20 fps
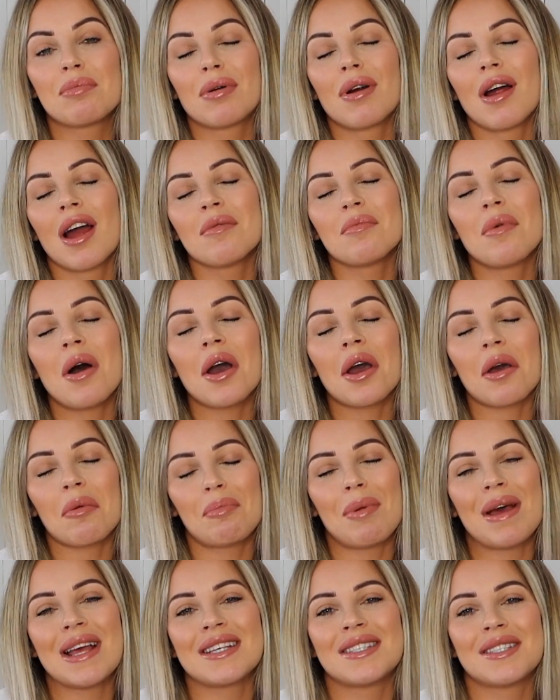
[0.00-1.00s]
Primark
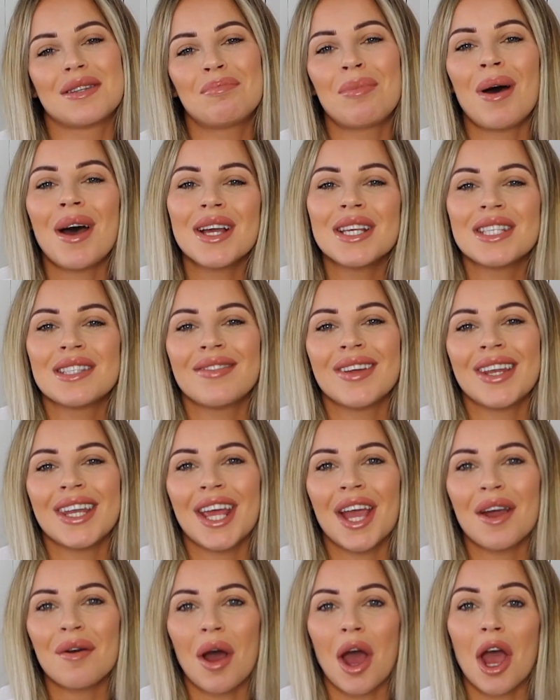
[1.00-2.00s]
Best Buys
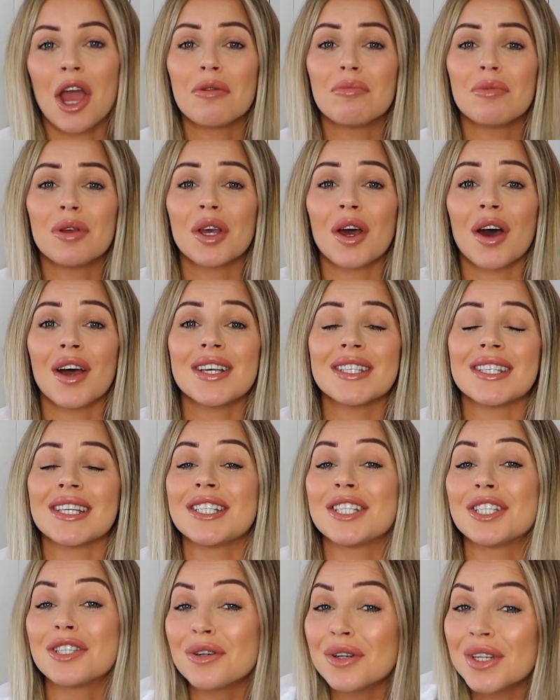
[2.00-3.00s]
video. I hope you guys
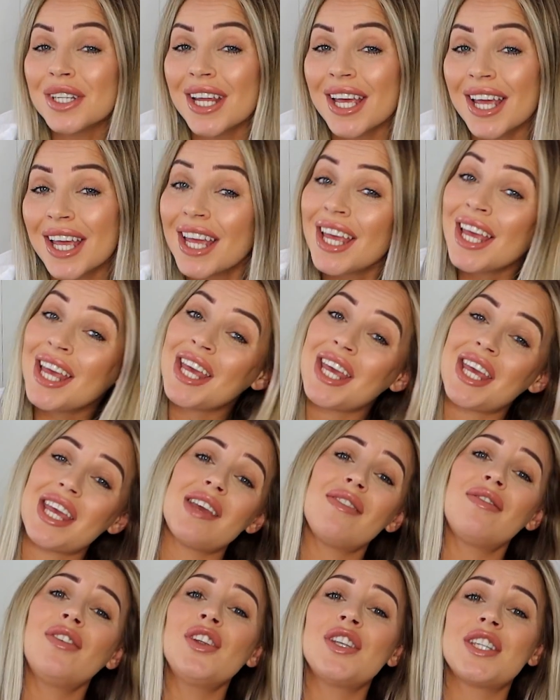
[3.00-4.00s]
enjoyed it.
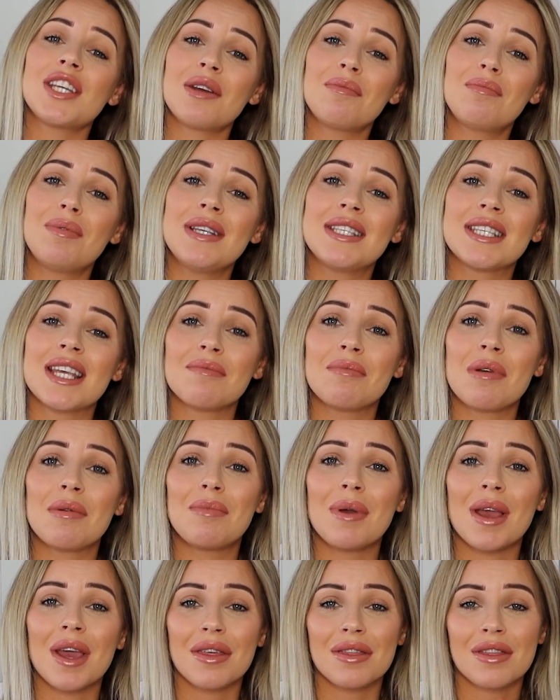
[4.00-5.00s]
If you did, please give me a
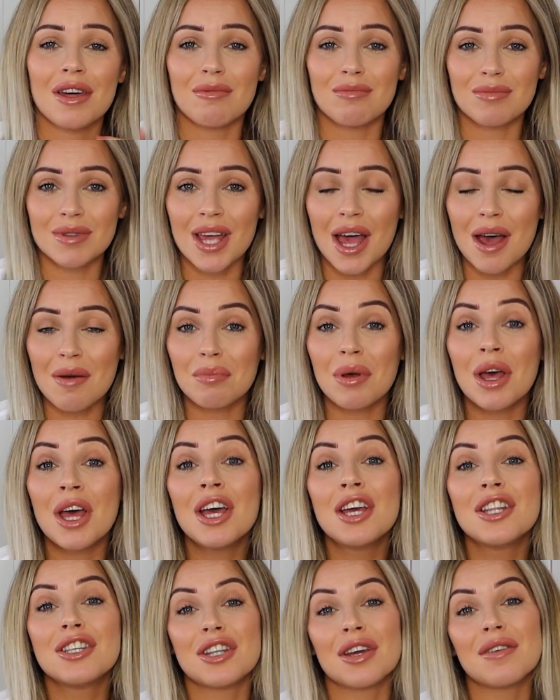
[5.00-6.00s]
big thumbs up.
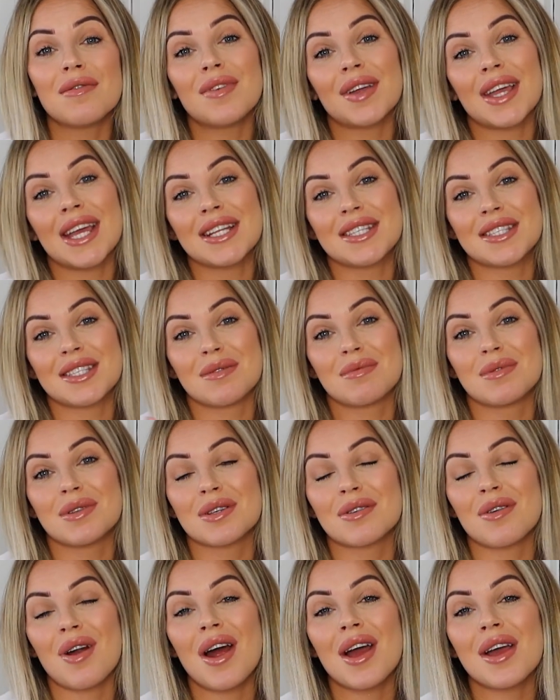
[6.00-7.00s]
Don't forget to
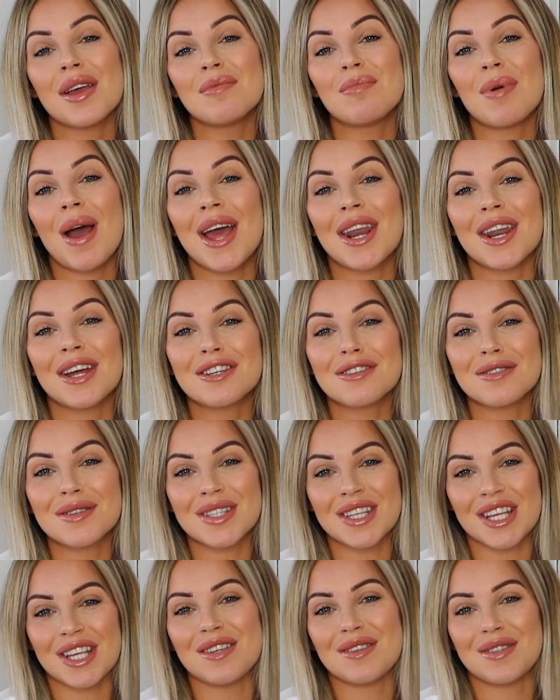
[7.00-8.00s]
subscribe, and I shall
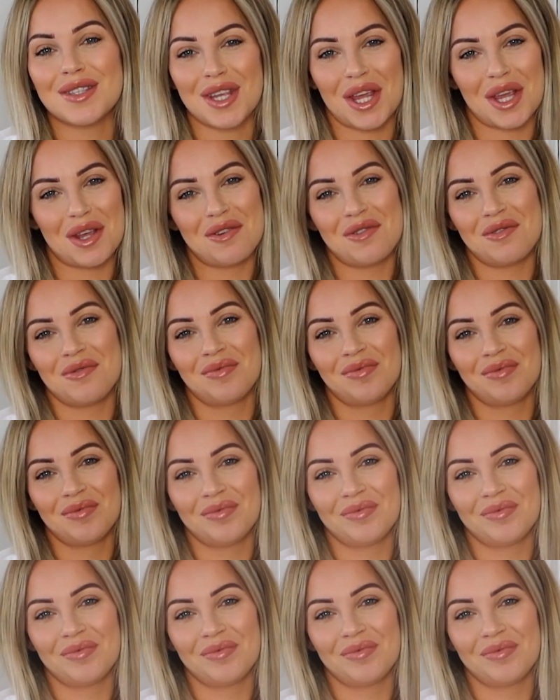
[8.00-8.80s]
see you soon.